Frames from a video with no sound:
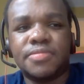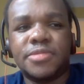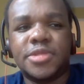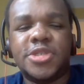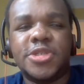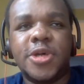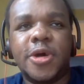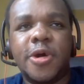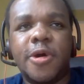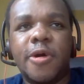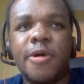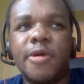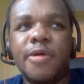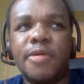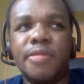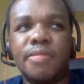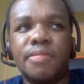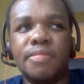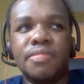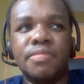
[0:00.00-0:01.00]

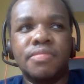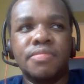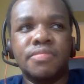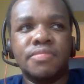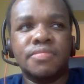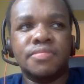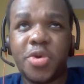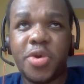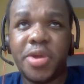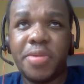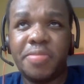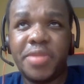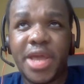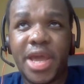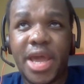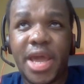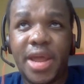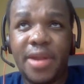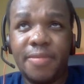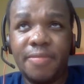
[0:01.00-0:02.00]
So told him
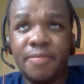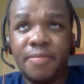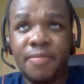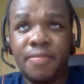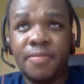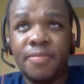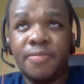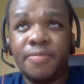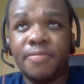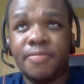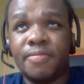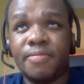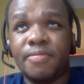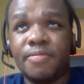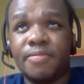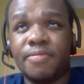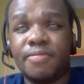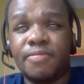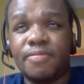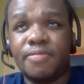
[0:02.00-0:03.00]
that
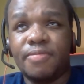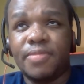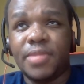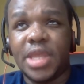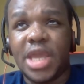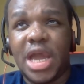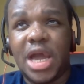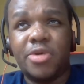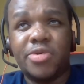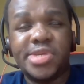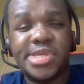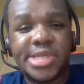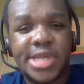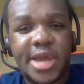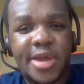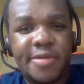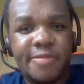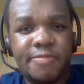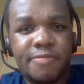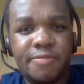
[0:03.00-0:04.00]
I was
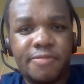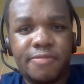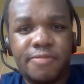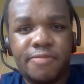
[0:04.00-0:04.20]
not